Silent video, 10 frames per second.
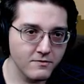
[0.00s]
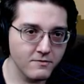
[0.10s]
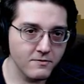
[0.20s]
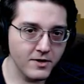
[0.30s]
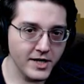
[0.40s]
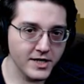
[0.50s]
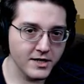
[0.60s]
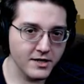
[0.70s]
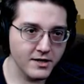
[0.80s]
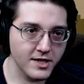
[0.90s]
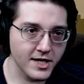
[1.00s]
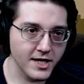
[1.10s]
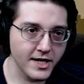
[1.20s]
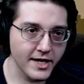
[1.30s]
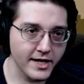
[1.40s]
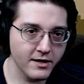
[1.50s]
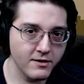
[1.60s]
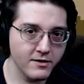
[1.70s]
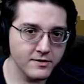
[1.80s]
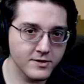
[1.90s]
What the
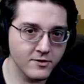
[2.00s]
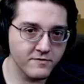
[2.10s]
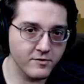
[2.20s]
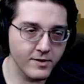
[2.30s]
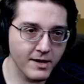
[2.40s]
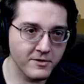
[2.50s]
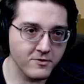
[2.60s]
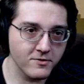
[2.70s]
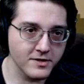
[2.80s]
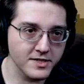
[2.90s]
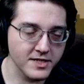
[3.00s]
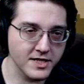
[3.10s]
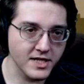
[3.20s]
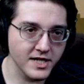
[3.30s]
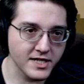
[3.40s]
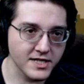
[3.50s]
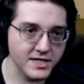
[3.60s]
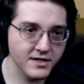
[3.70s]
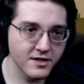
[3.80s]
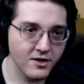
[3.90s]
hell sort of a rabbit hole is this?
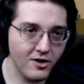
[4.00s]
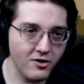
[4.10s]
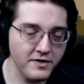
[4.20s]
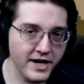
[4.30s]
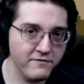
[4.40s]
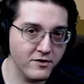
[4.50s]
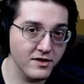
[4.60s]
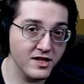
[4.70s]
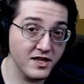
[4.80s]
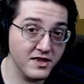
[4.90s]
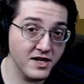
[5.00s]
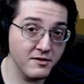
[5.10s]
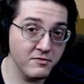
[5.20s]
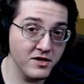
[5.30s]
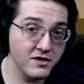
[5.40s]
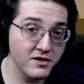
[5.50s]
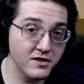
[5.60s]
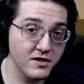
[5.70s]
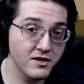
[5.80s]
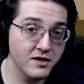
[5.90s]
All that for lithium
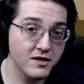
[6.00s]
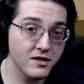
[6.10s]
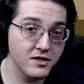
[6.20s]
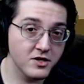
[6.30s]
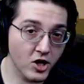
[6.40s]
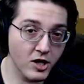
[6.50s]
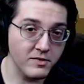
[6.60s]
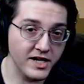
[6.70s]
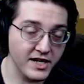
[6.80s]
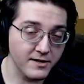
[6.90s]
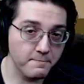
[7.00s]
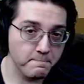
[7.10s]
carbonate.